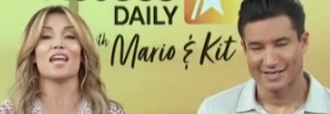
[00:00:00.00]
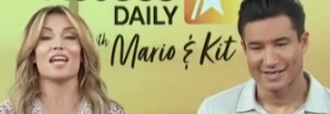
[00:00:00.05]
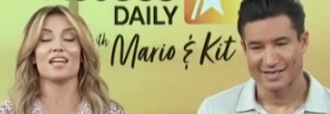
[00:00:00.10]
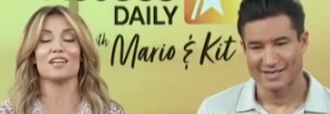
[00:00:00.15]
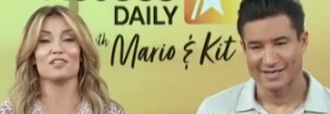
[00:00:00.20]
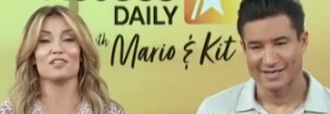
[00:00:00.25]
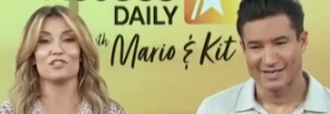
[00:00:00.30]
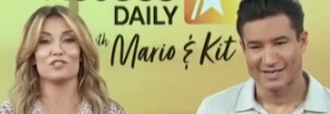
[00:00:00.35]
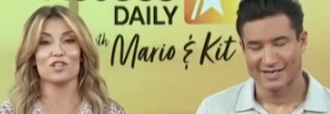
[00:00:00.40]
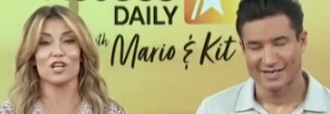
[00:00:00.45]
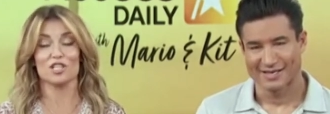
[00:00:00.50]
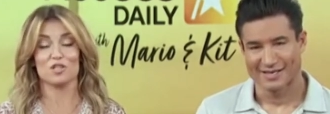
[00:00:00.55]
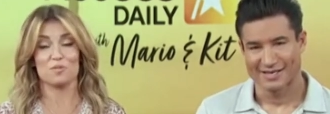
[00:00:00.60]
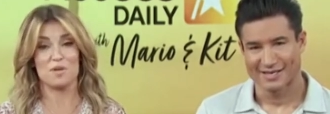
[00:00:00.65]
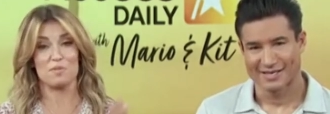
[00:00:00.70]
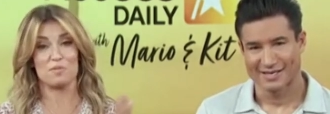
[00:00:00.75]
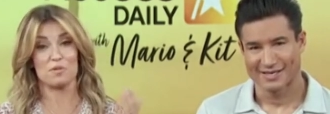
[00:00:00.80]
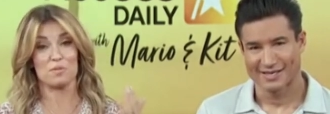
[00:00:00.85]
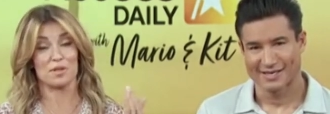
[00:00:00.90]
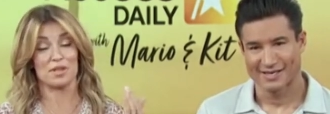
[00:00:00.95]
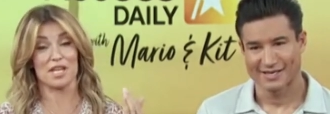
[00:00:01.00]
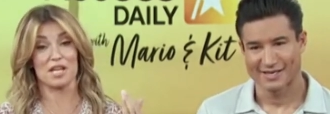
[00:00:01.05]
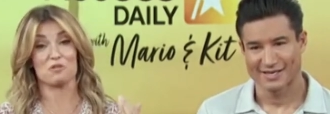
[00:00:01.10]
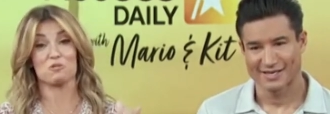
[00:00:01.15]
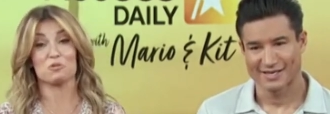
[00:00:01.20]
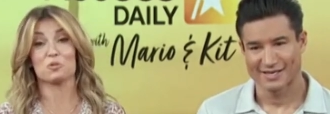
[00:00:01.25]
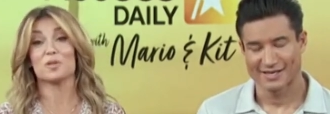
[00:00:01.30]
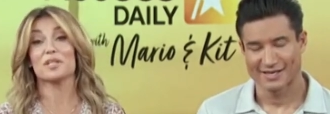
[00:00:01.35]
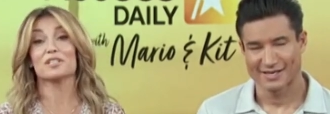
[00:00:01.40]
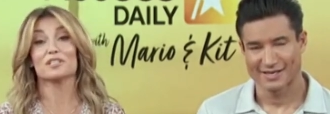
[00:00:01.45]
Speaker 1: And you talk to people with
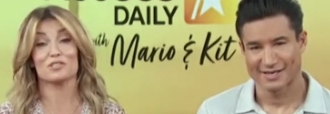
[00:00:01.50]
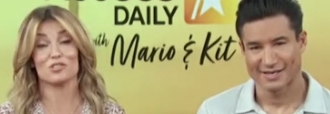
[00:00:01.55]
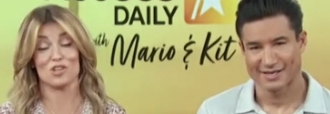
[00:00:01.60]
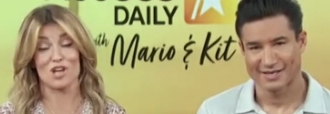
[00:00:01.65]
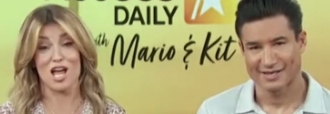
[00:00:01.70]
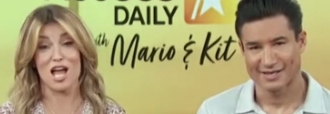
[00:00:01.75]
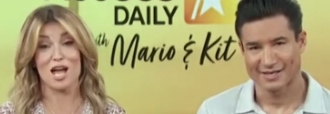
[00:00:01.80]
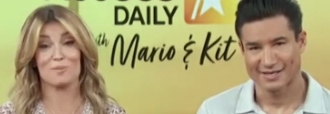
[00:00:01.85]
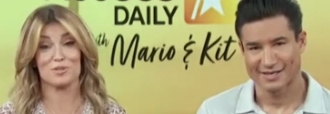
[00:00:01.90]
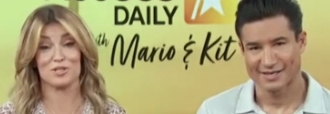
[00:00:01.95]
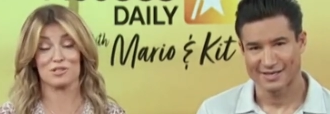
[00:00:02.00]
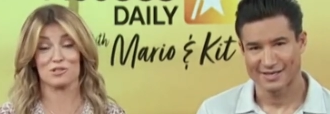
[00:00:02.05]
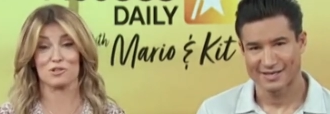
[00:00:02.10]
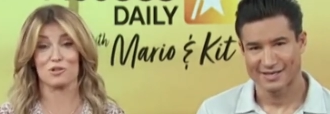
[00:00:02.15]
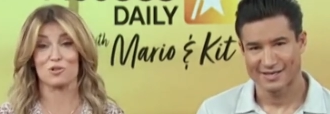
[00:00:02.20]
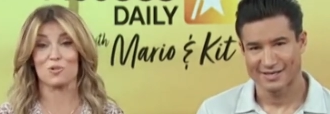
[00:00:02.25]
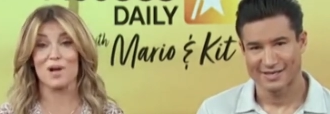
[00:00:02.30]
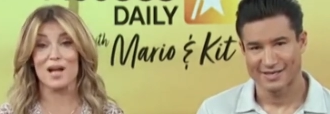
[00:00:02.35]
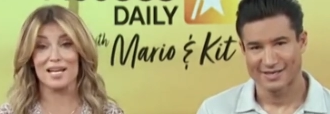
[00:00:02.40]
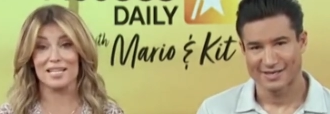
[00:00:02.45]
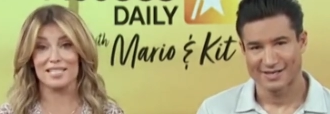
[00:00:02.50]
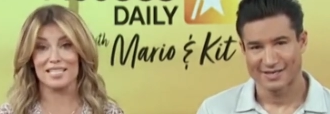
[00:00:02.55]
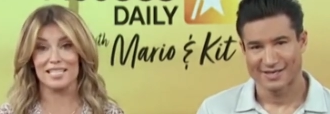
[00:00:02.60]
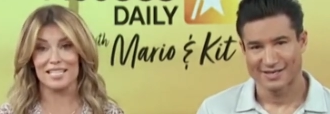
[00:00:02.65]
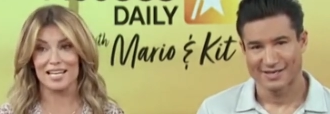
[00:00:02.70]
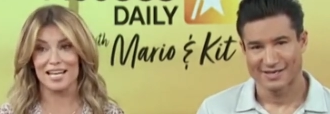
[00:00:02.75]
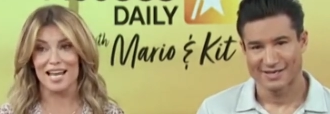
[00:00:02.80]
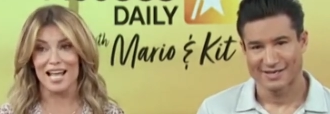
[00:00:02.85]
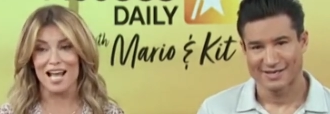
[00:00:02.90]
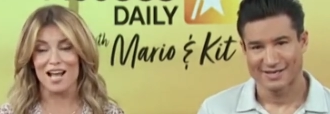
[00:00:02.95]
like real jobs that are
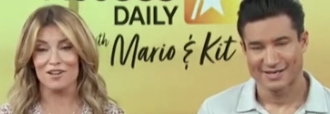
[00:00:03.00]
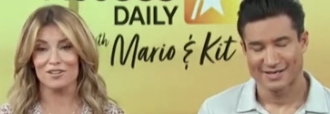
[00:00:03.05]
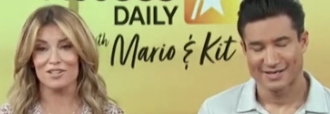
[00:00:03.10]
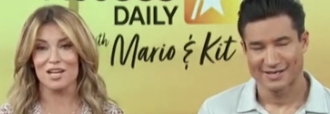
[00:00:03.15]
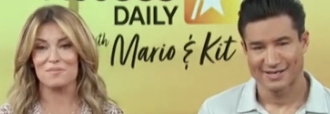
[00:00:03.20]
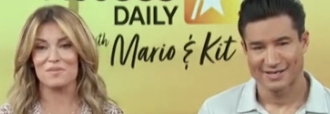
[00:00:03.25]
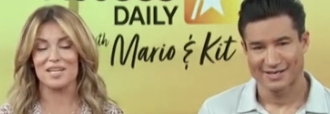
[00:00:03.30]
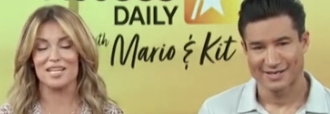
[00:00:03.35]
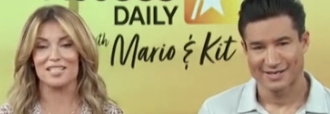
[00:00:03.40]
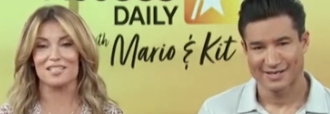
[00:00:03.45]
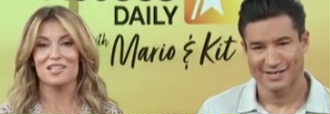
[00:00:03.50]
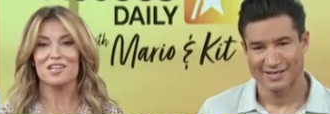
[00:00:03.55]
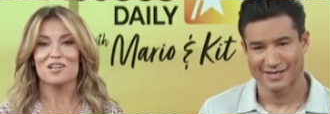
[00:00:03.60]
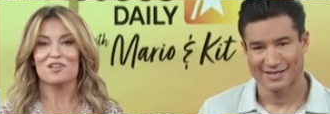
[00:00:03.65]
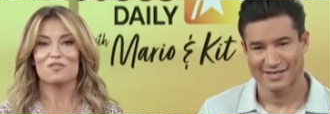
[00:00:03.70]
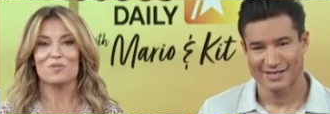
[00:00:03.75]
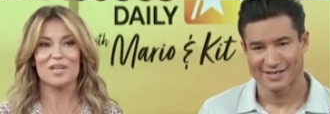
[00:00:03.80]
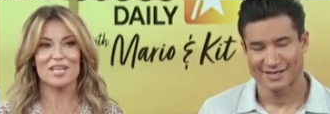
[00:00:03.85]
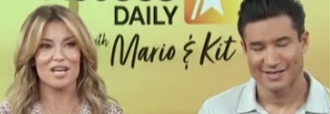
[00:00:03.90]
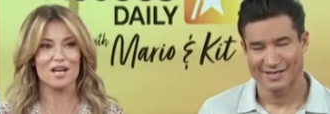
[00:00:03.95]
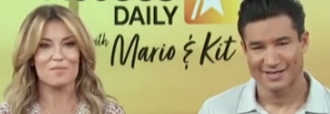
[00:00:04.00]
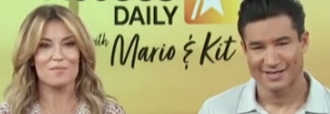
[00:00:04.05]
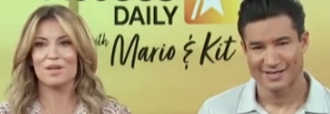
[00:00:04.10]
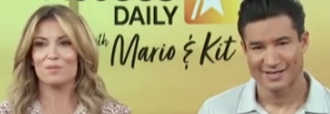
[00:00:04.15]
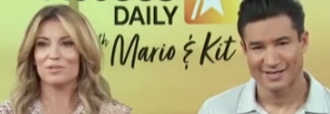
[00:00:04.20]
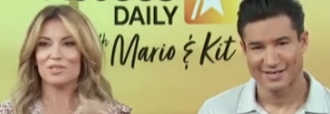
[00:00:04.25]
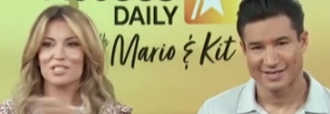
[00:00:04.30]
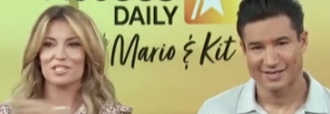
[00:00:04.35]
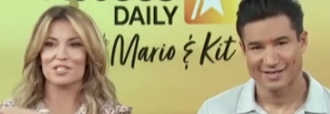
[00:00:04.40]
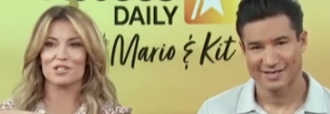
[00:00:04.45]
grinding it out. I mean, we come
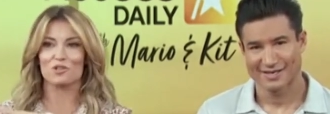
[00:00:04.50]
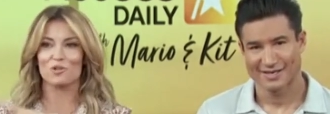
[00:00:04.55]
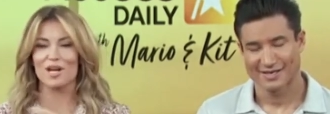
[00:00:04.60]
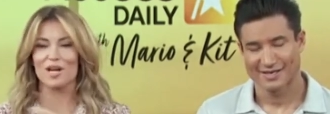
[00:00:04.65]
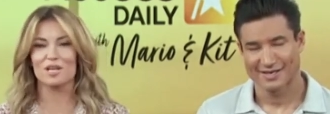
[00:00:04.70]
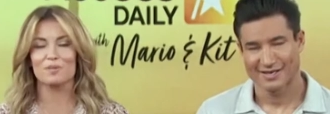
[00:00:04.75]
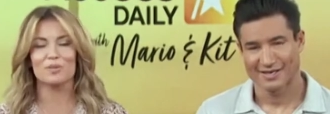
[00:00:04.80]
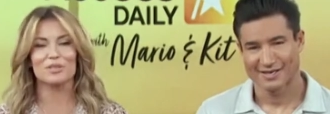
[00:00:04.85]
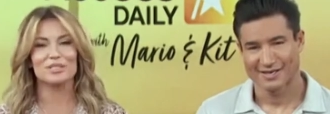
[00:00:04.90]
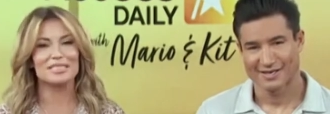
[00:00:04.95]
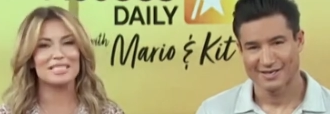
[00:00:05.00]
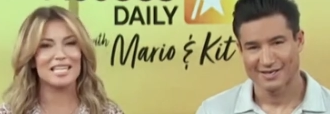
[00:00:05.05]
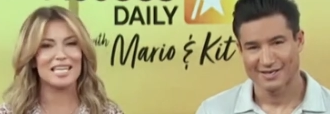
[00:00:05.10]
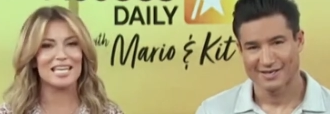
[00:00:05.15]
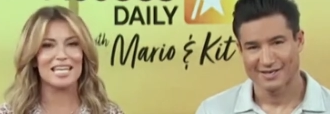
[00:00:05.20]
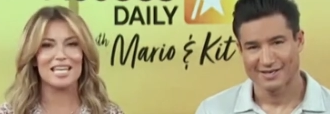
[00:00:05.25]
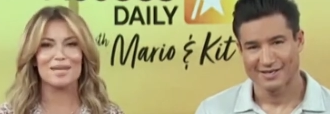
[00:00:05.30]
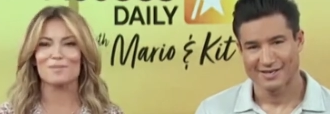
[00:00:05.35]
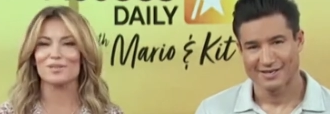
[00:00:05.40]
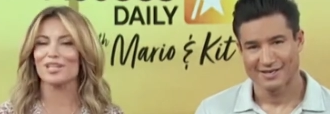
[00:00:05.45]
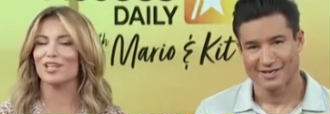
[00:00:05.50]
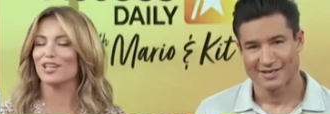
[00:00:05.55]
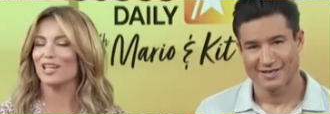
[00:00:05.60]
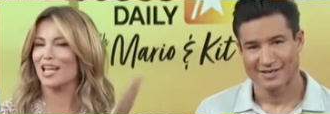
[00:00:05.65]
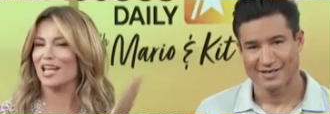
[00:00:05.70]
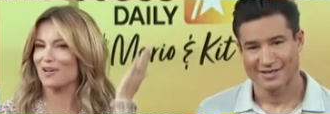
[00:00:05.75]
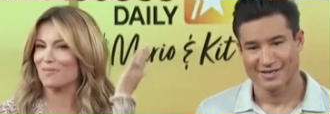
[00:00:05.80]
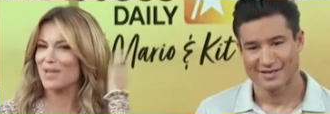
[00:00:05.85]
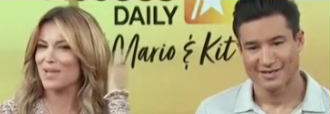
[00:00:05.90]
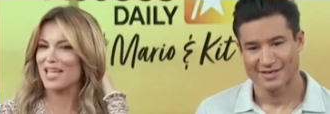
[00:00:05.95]
in with this incredible team,
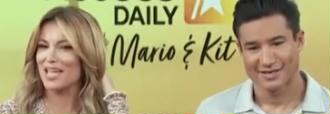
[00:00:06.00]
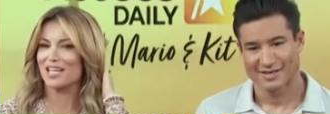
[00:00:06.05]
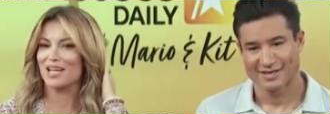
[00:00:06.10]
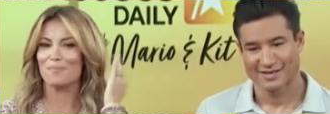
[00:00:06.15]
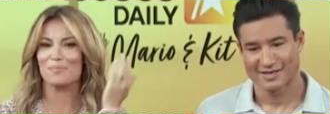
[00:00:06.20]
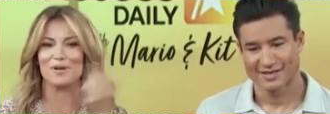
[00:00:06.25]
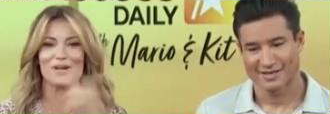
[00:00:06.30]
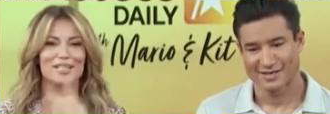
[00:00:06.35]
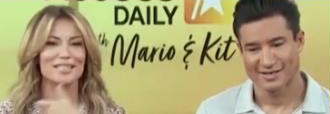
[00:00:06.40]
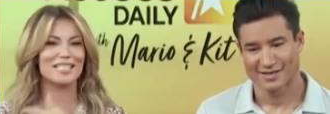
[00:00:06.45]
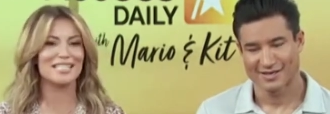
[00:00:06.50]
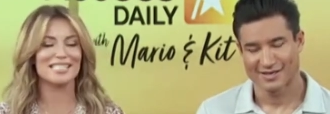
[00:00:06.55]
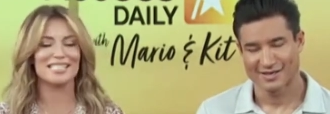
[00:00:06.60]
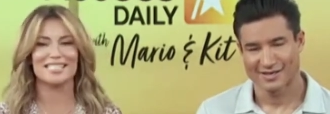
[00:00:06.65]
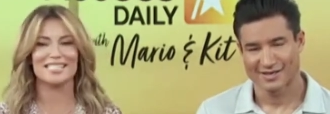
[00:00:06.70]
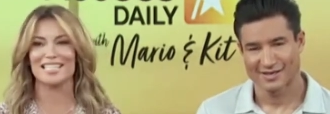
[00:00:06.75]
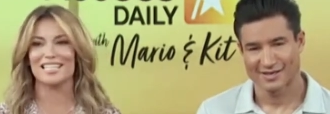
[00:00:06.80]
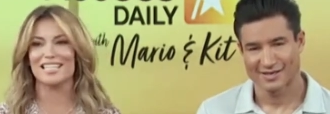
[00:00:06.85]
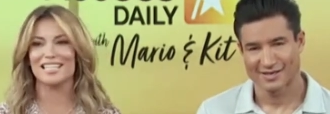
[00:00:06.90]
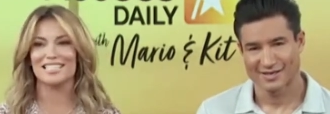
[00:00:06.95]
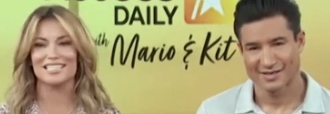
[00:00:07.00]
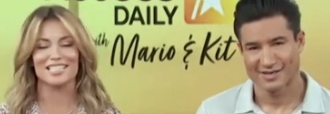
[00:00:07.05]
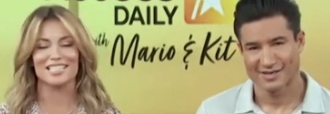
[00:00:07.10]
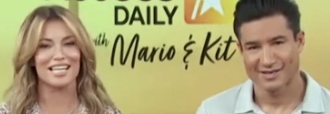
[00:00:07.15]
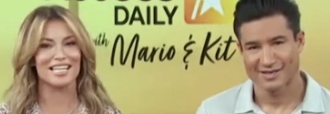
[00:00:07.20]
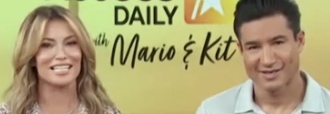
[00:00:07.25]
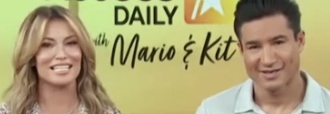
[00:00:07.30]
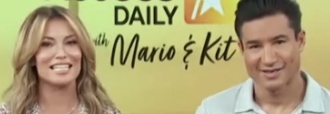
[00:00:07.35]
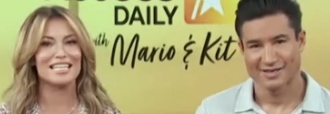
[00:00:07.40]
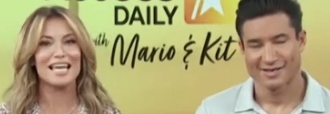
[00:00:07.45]
little hair makeup on this end,
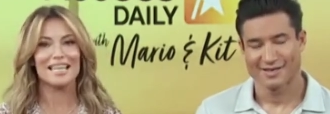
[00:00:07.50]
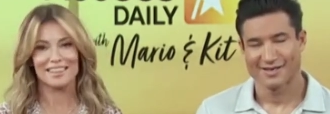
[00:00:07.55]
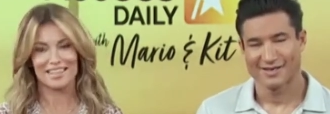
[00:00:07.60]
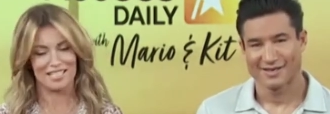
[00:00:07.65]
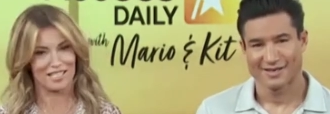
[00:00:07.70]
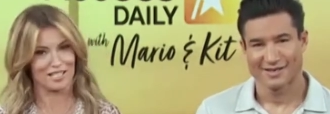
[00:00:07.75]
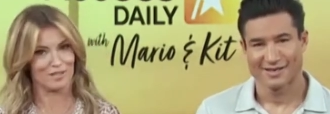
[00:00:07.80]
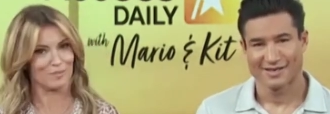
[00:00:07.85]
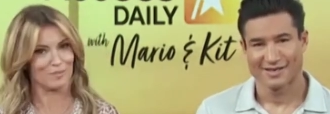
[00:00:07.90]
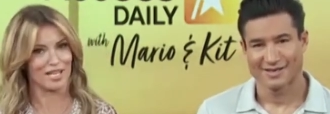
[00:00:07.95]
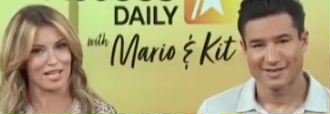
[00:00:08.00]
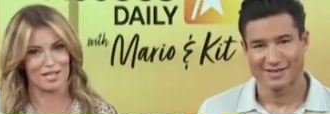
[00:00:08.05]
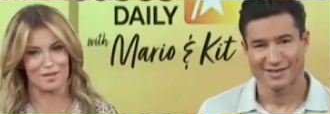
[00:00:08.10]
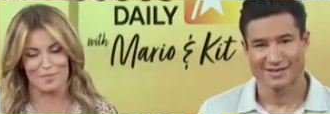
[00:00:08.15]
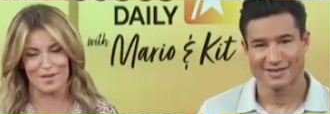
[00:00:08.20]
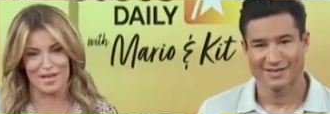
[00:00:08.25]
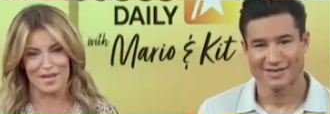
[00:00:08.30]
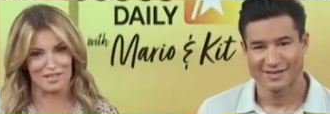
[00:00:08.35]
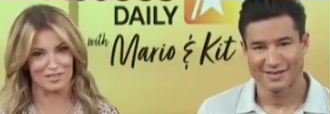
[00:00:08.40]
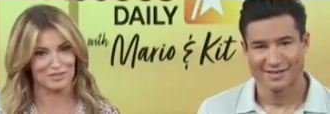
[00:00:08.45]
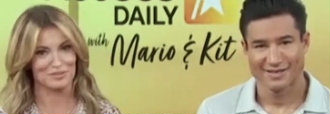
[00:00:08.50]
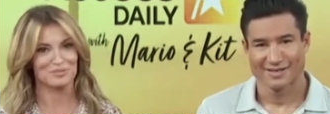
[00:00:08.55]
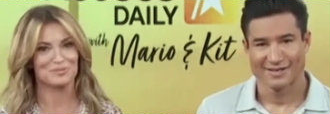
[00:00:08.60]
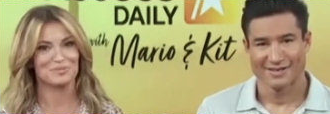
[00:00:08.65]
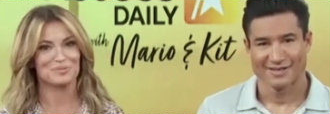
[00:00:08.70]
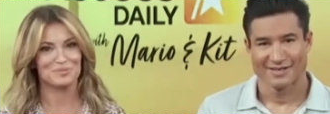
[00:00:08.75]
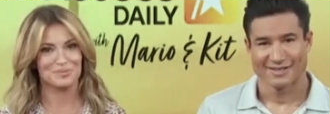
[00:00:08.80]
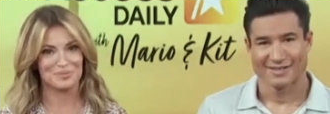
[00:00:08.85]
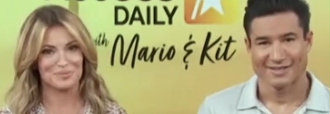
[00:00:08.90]
like nothing to complain about.